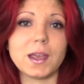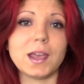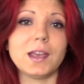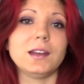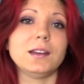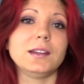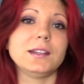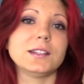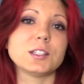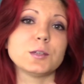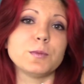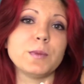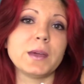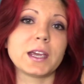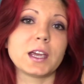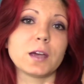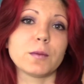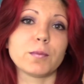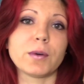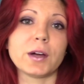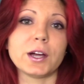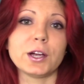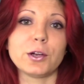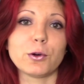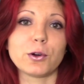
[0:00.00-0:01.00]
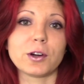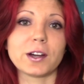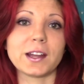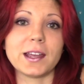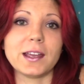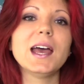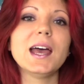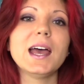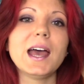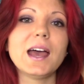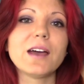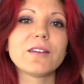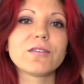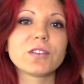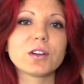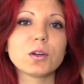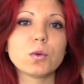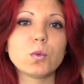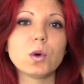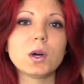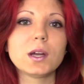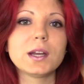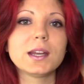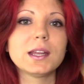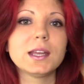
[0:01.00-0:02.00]
You need to make it a priority.
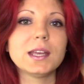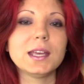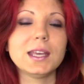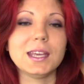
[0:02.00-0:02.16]
Everyone